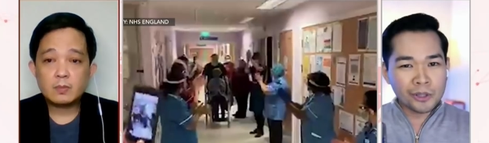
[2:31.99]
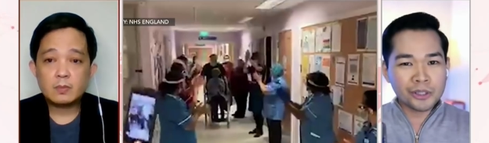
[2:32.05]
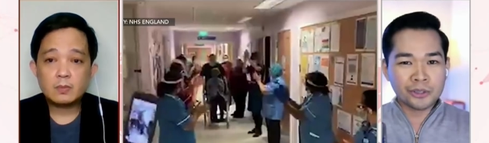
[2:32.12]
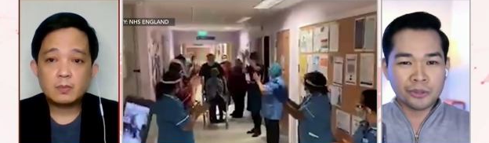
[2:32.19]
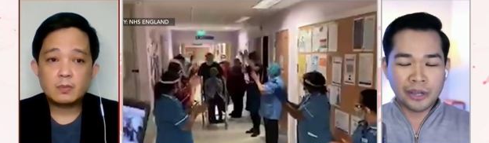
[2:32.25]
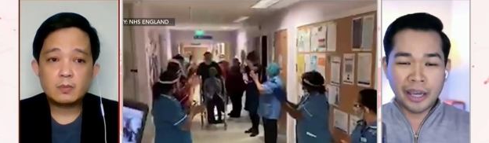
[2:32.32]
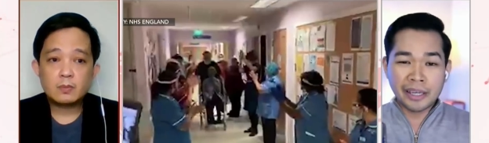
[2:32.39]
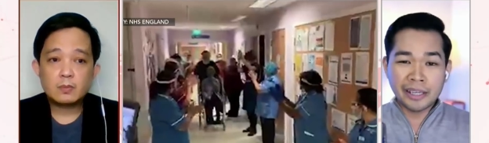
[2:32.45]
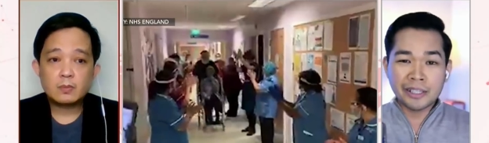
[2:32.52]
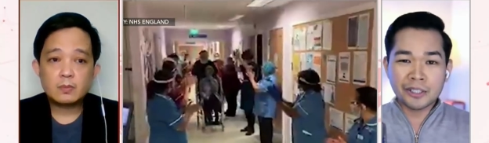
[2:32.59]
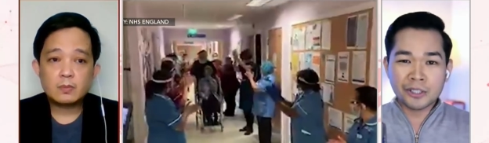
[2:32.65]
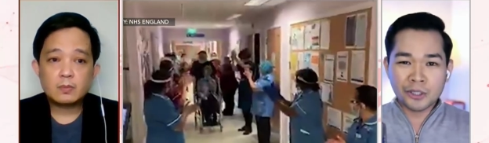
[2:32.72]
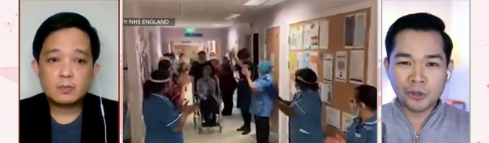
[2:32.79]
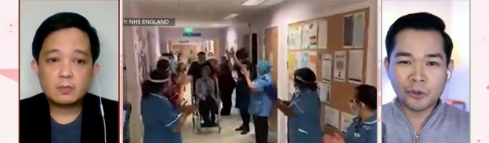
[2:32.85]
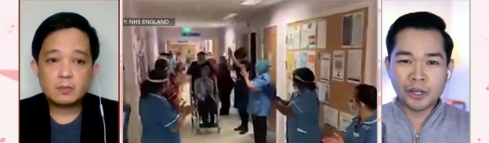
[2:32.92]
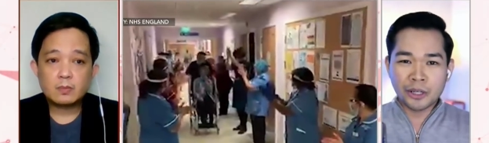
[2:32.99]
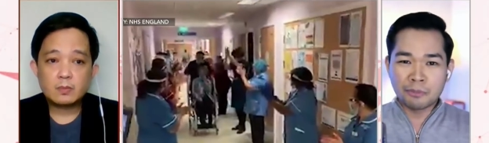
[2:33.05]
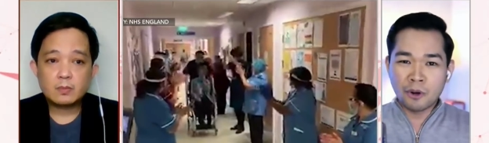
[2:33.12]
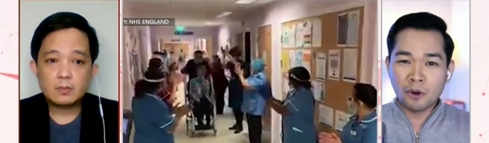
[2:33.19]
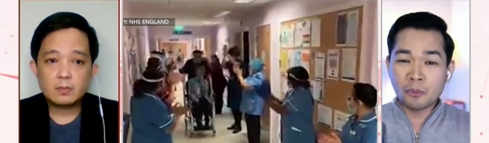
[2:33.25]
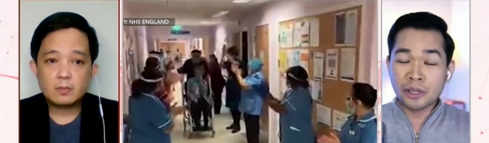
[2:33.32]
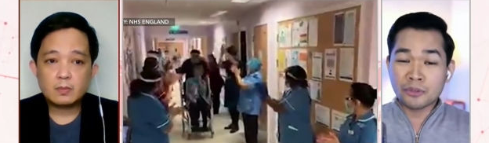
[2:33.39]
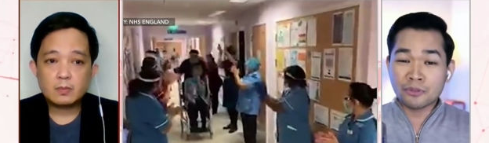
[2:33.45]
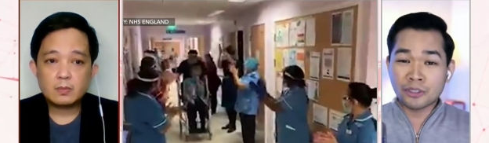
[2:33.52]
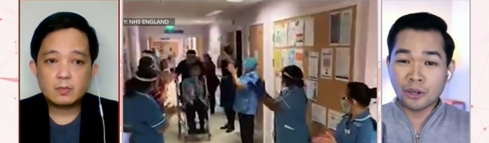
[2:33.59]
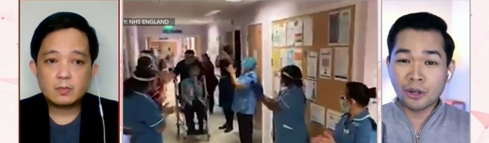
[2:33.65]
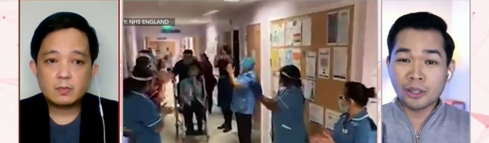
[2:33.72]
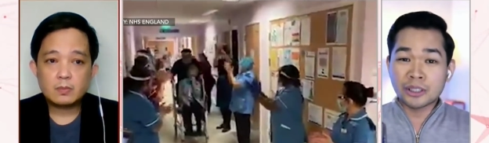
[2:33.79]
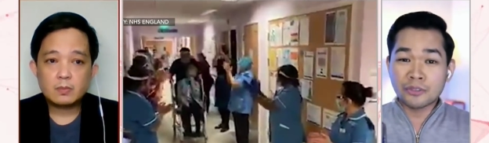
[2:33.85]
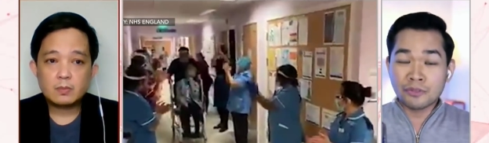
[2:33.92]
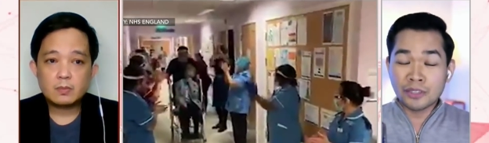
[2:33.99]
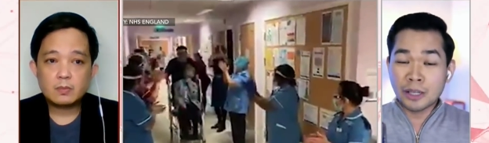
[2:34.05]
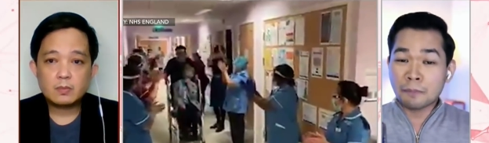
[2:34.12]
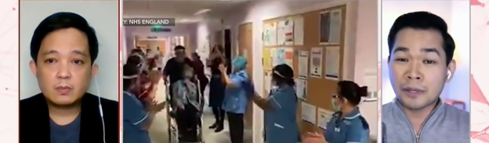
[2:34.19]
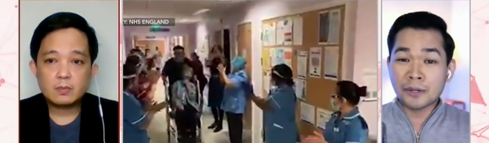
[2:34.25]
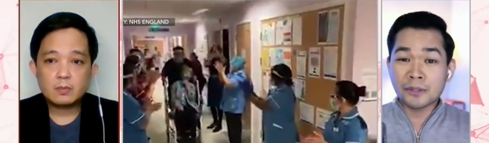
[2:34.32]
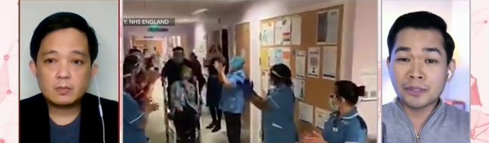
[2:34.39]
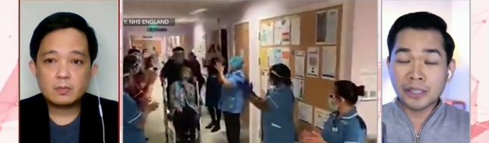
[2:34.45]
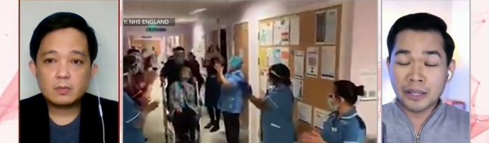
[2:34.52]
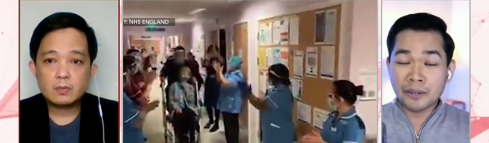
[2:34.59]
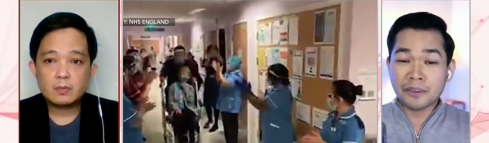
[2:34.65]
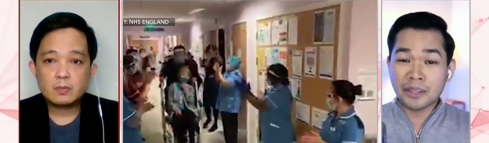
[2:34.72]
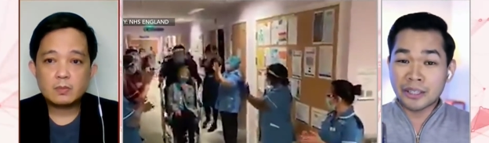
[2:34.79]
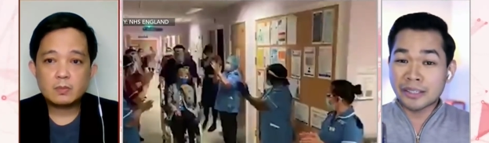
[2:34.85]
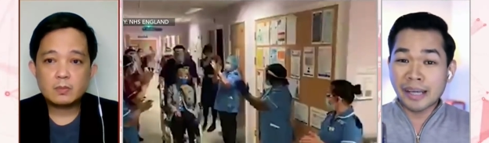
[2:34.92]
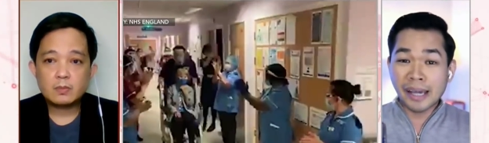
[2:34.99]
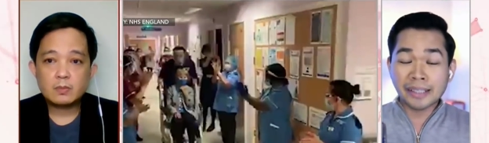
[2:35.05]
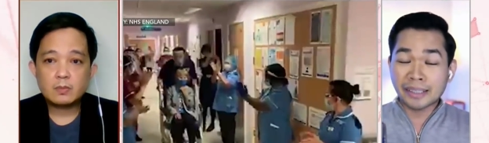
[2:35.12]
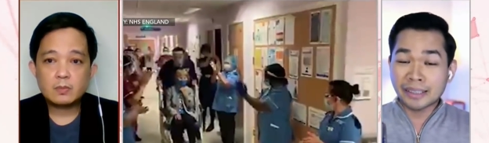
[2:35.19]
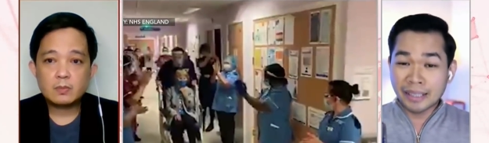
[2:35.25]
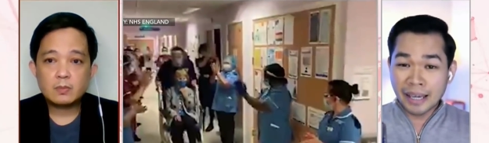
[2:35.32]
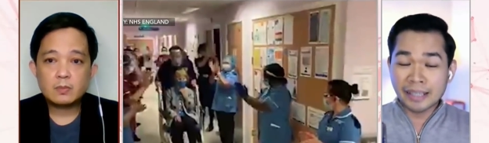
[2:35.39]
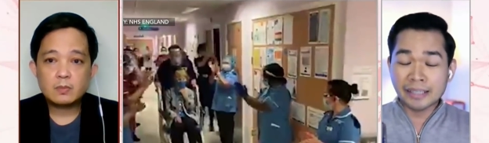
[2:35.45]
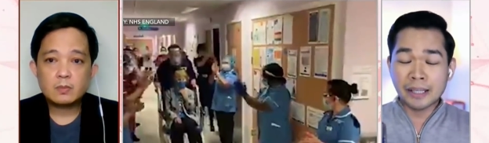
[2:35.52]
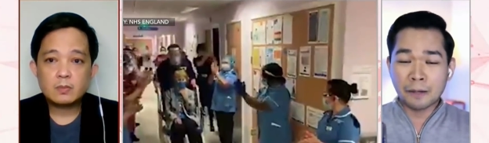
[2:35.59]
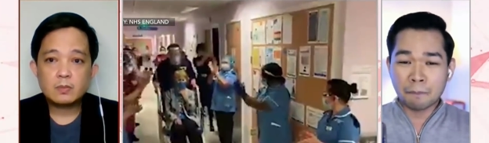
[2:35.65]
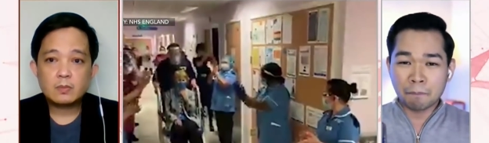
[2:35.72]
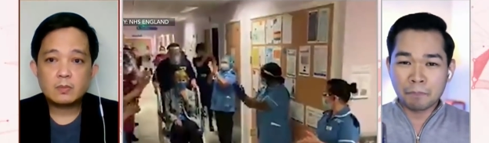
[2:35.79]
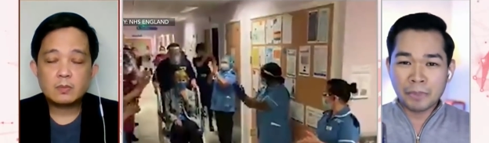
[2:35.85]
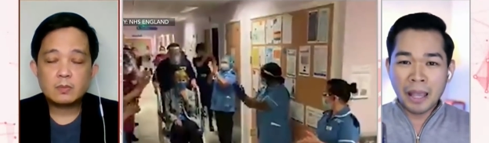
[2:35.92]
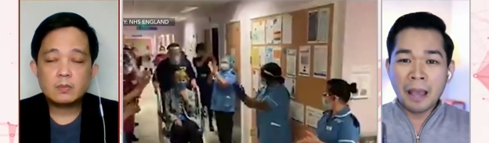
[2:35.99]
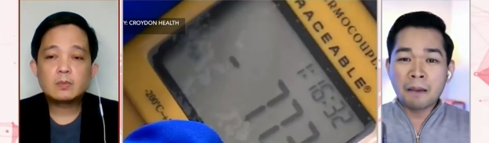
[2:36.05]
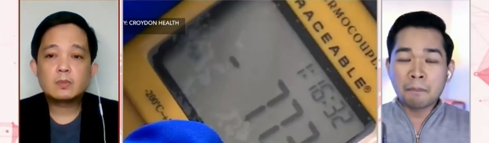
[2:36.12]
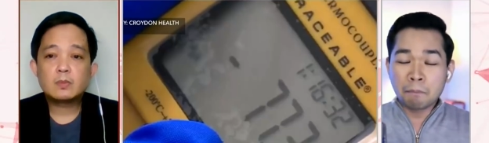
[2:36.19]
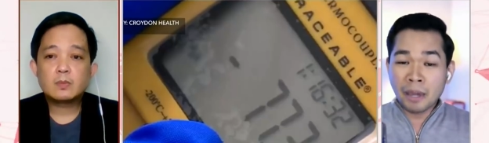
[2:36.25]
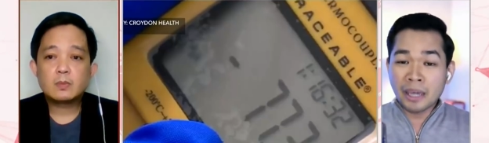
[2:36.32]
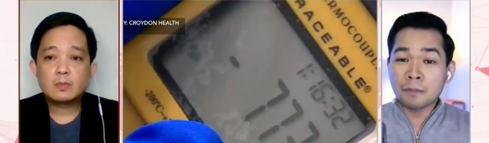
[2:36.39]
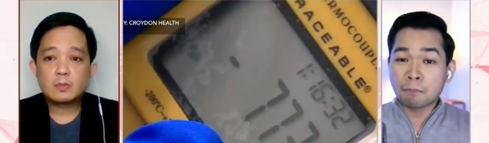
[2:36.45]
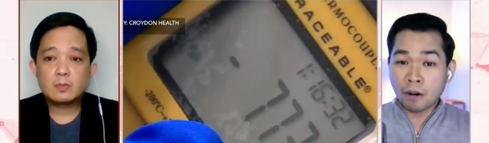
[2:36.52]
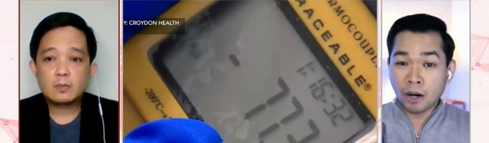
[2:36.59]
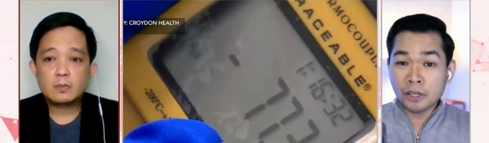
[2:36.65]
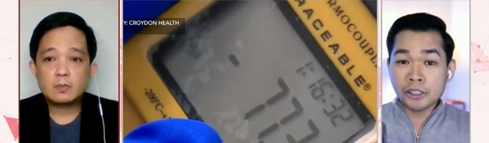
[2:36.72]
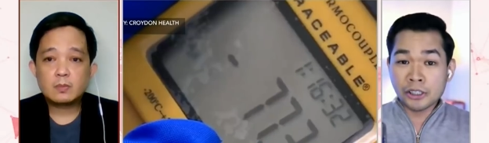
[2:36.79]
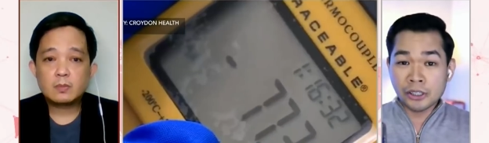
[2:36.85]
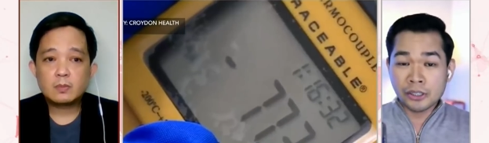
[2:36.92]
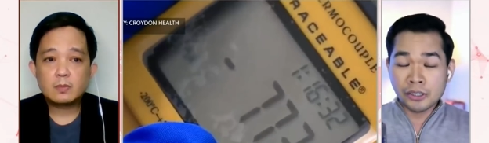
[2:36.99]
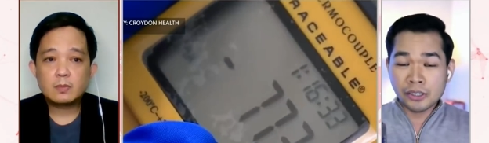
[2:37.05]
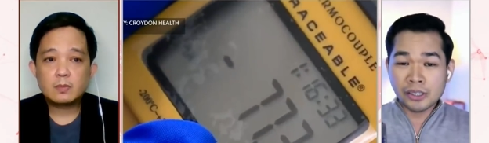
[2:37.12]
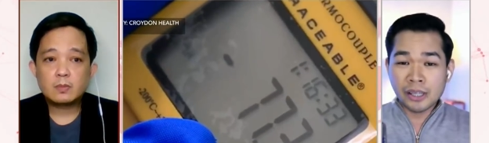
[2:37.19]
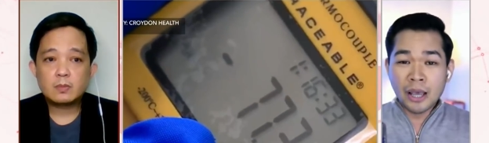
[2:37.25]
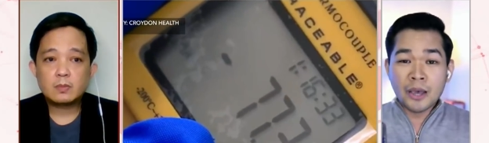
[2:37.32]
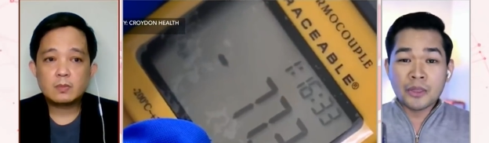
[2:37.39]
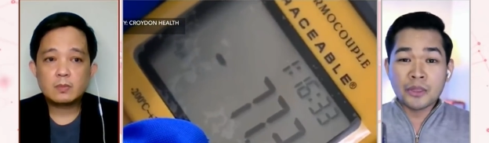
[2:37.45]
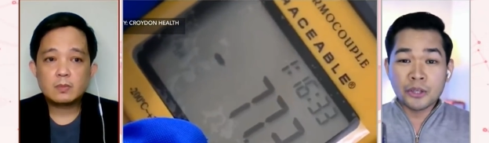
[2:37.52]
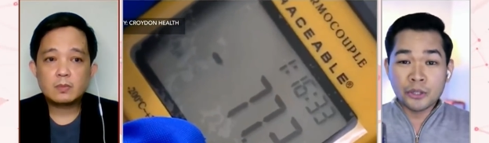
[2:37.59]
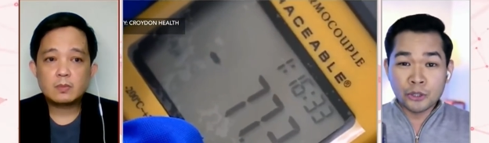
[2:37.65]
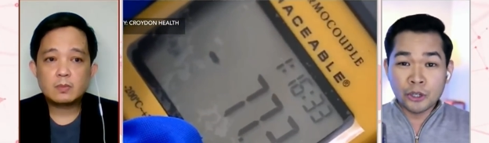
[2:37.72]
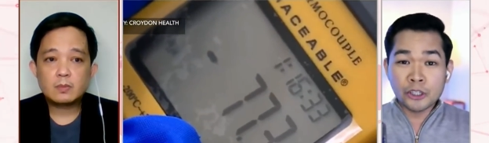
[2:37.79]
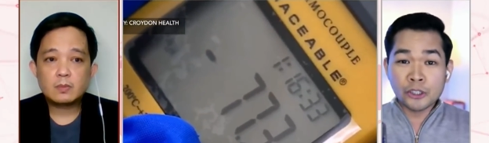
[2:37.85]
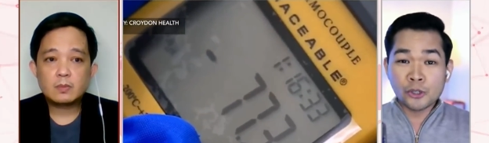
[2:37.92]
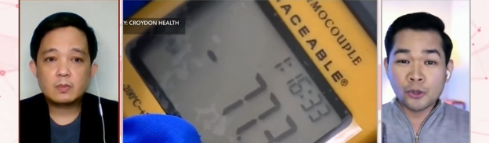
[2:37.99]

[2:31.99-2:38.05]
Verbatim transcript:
Speaker 1: a historic moment for all the Filipinos here in the United Kingdom. May Parsons, the nurse who had